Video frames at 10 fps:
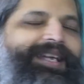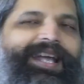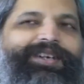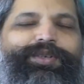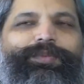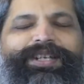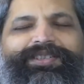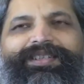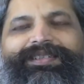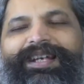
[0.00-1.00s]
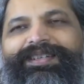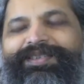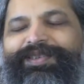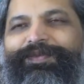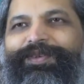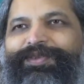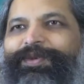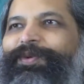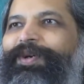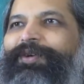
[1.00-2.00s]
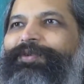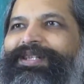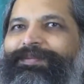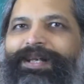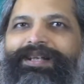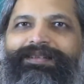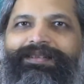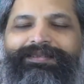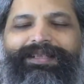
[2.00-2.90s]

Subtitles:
And to which the scientists, of course, don't know how to explain this.